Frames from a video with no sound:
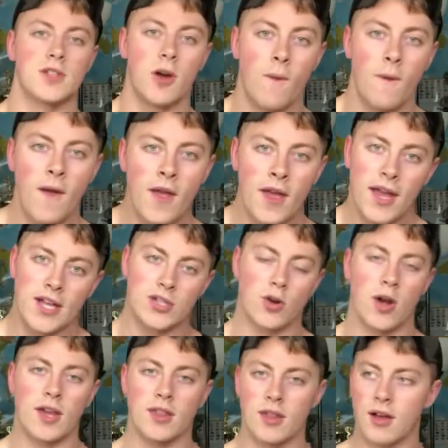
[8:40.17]
So
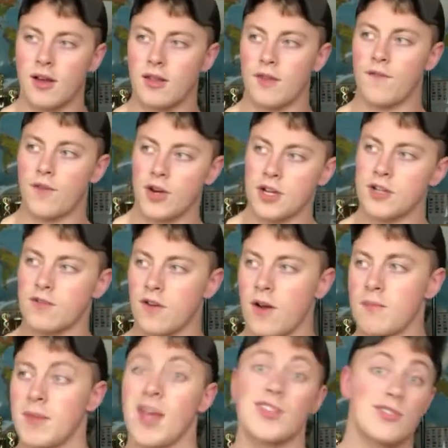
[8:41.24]
enjoy the, the footage
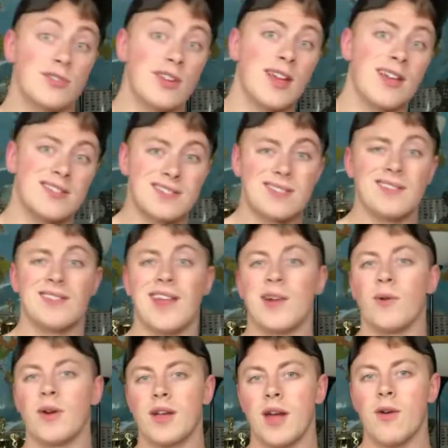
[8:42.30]
from yesterday's
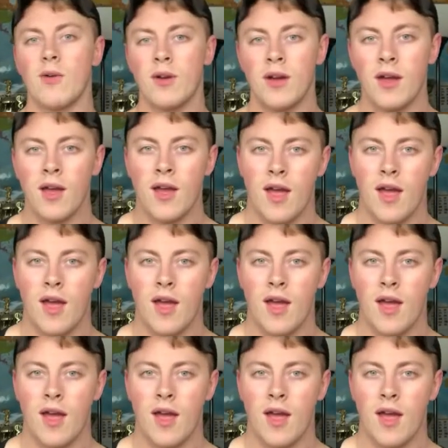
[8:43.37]
leg workout.